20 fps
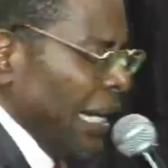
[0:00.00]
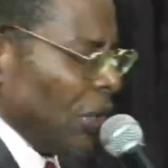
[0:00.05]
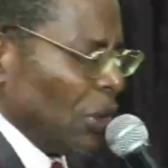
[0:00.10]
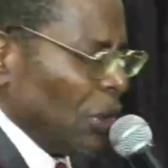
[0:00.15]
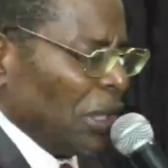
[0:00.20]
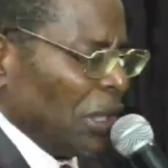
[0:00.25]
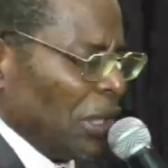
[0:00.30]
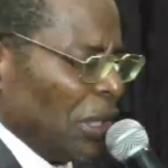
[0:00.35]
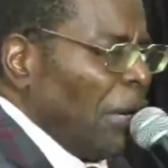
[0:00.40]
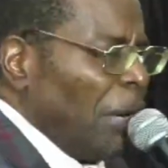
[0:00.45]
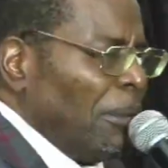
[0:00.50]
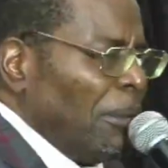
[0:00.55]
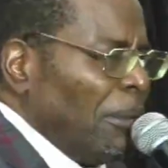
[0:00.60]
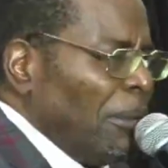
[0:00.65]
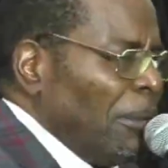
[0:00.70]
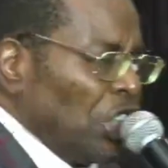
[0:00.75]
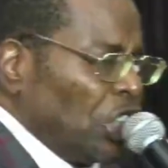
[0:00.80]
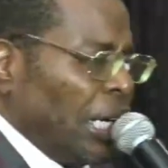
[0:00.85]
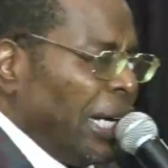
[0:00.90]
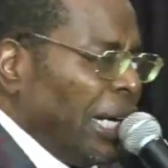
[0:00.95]
don't care how many
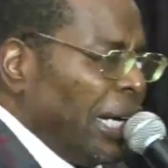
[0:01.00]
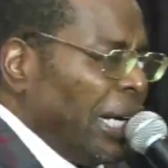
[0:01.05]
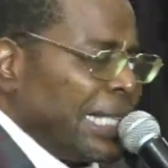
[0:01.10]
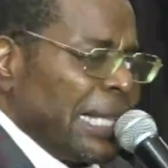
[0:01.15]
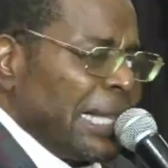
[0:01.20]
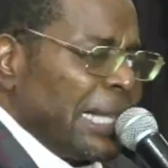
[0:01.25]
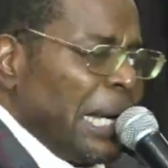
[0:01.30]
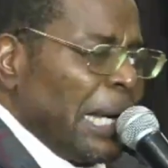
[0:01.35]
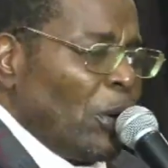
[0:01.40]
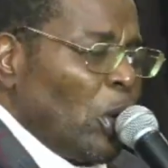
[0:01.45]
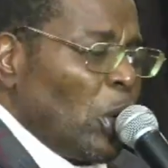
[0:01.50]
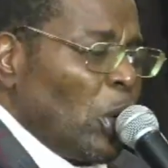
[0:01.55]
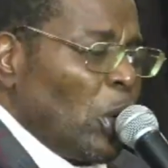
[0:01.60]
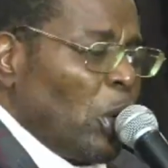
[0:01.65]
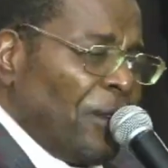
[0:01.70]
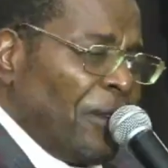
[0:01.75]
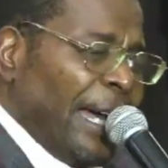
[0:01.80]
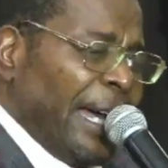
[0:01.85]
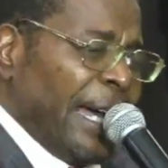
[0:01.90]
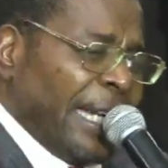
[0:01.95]
giants are there, I'm going to
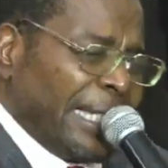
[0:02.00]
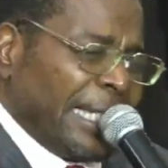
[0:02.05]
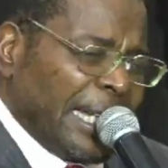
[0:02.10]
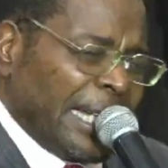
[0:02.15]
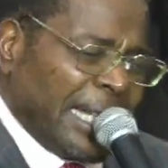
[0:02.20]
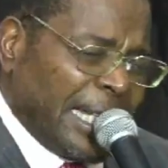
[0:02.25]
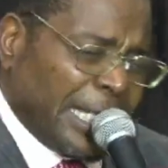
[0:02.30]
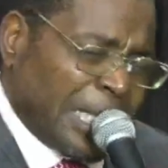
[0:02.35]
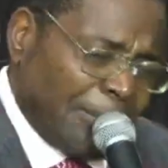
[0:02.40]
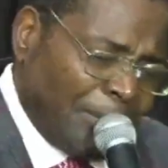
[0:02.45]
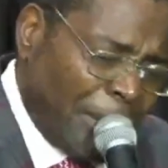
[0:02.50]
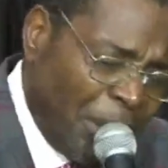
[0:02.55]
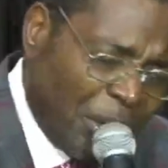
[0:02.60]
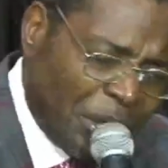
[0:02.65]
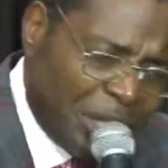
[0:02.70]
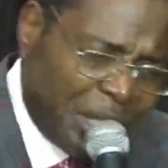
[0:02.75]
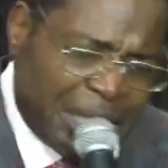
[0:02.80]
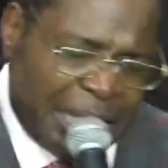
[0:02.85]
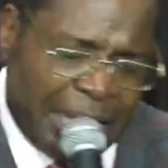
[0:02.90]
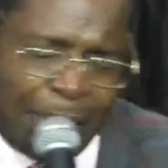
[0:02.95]
fight, and this
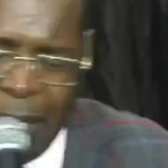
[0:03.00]
mountain